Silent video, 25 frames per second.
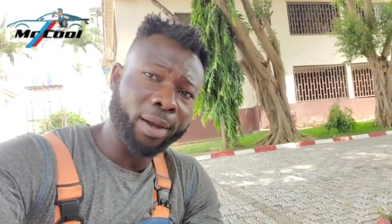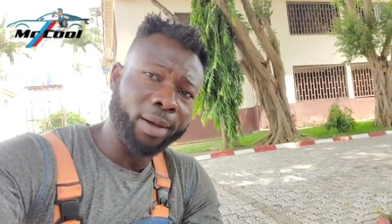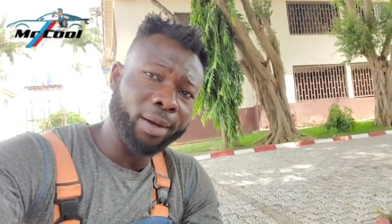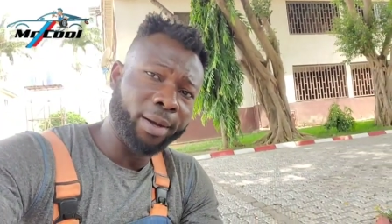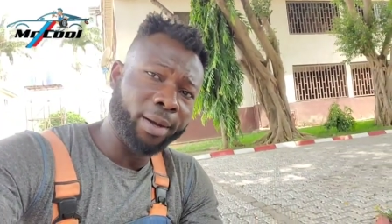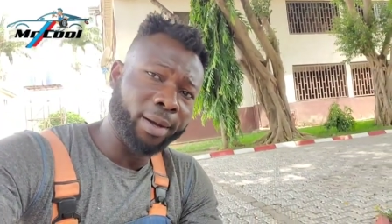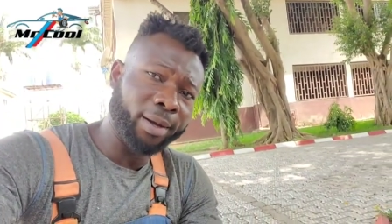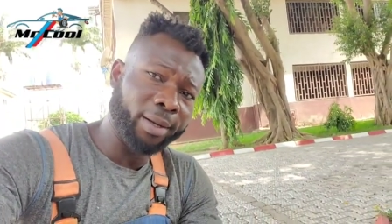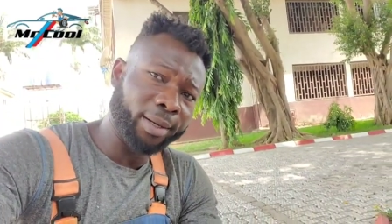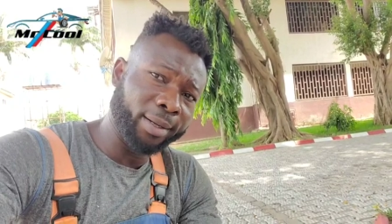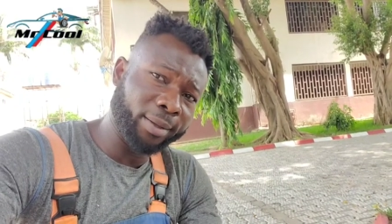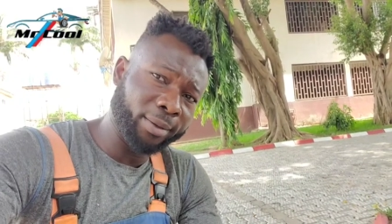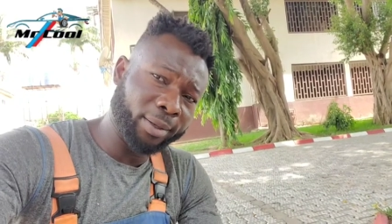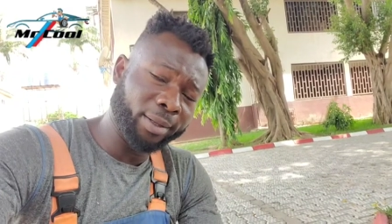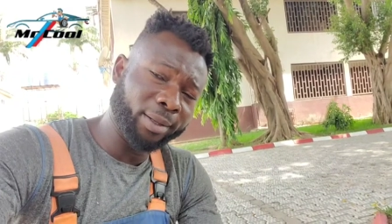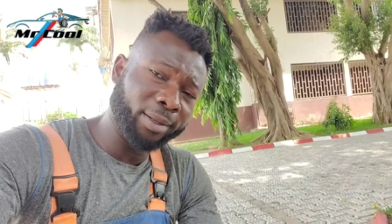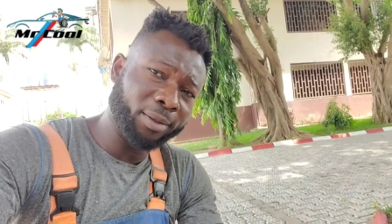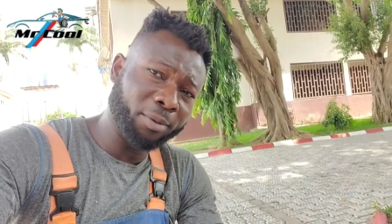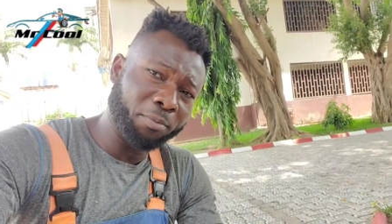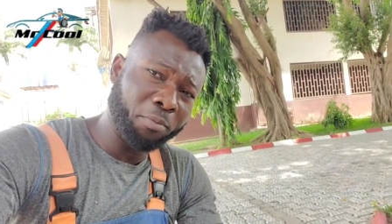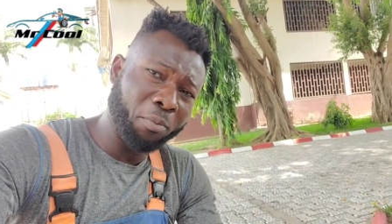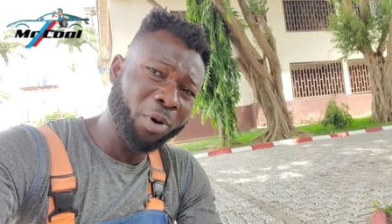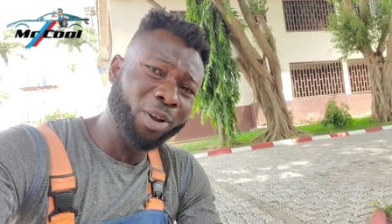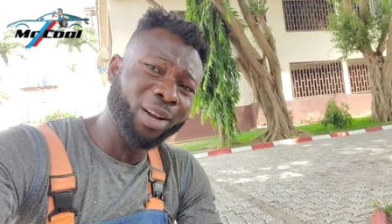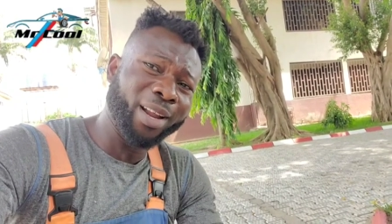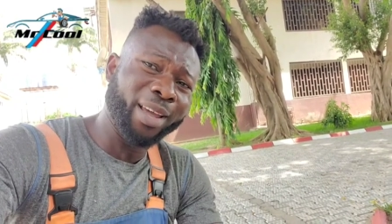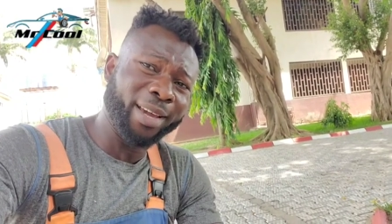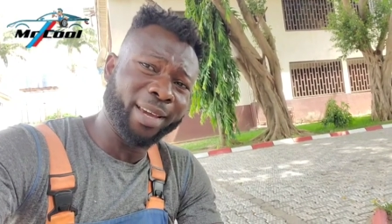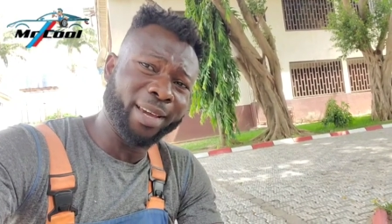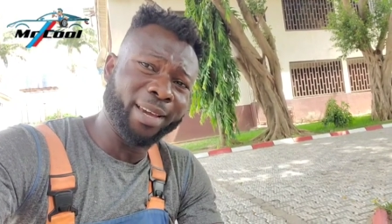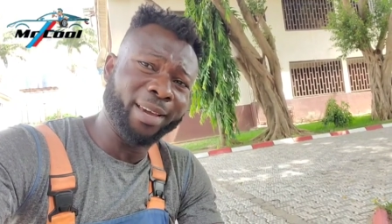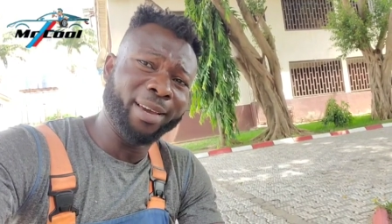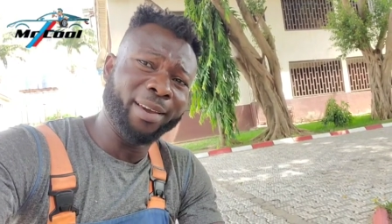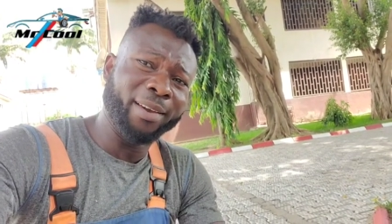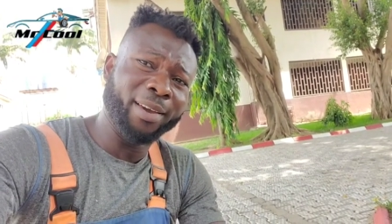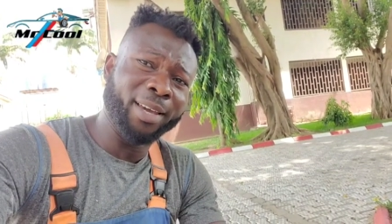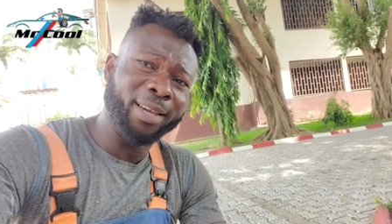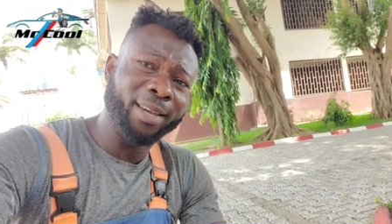are more like
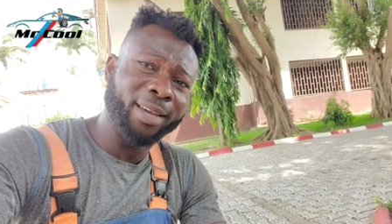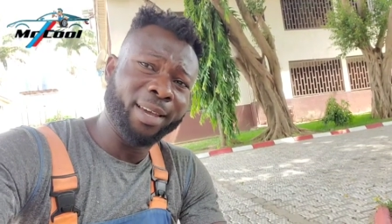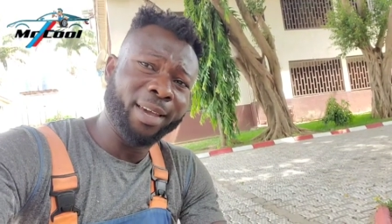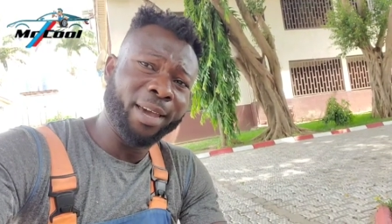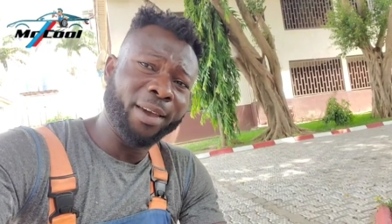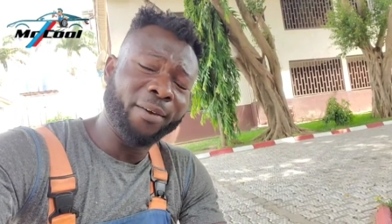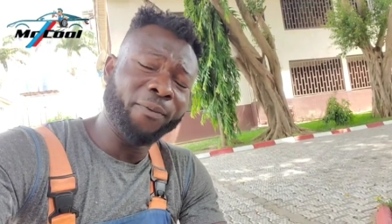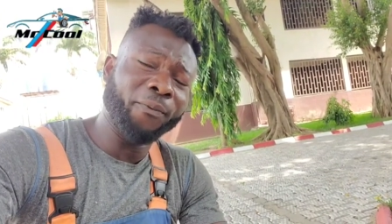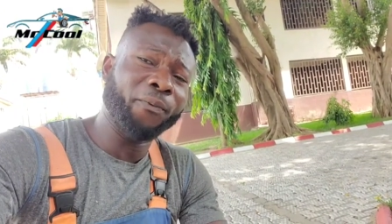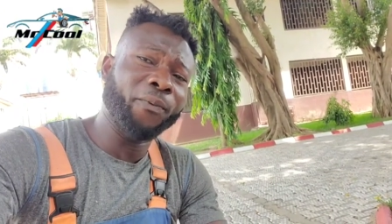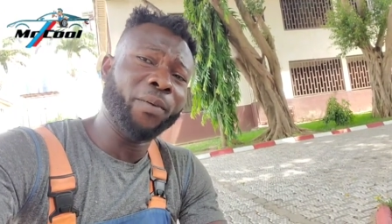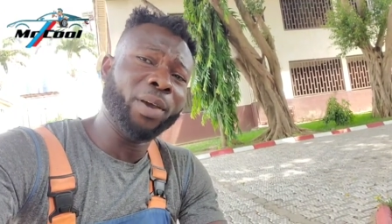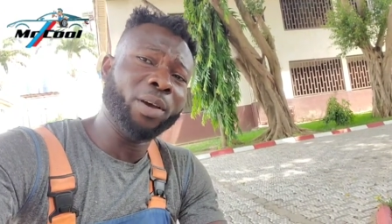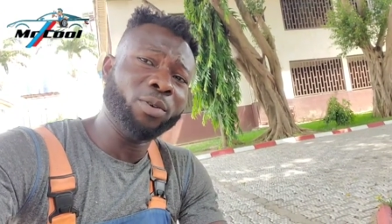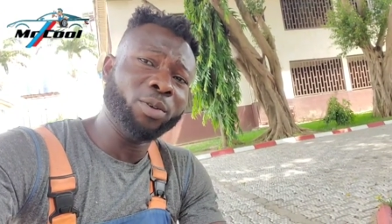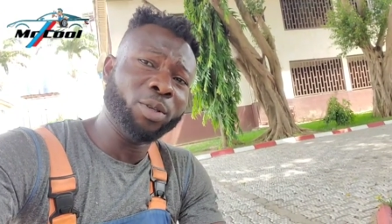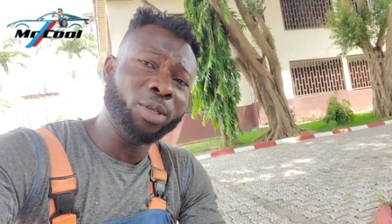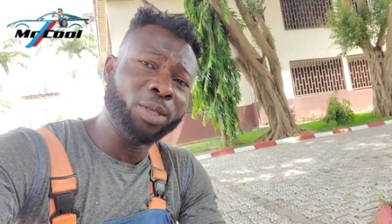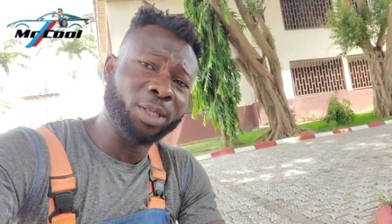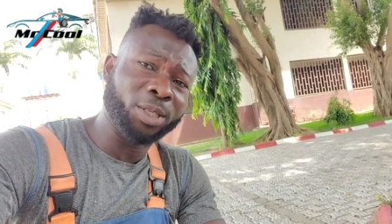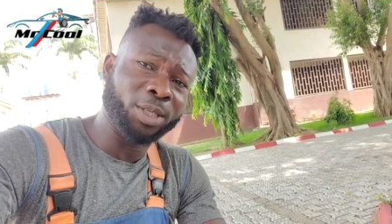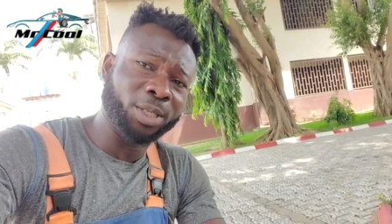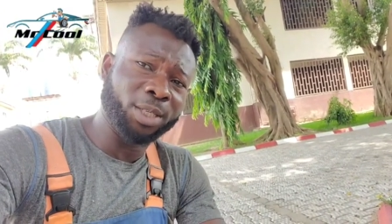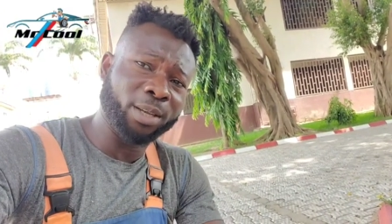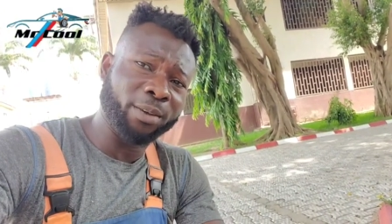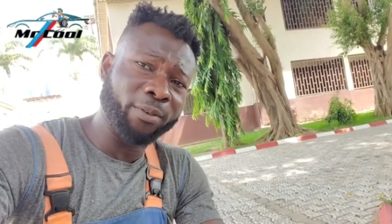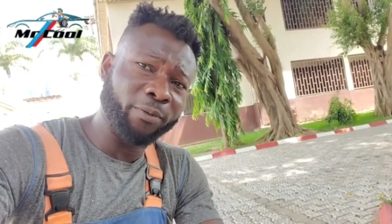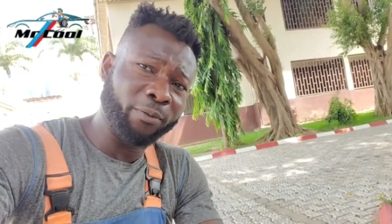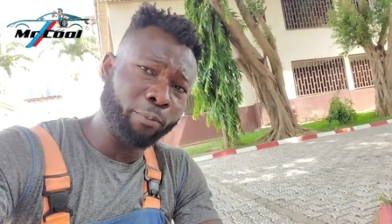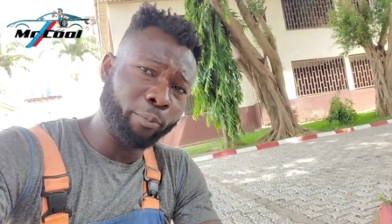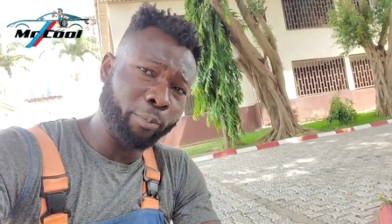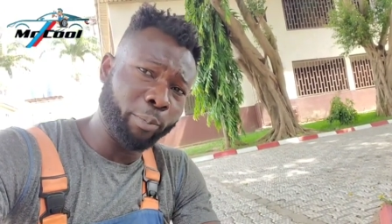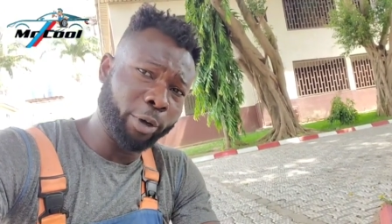a fail-safe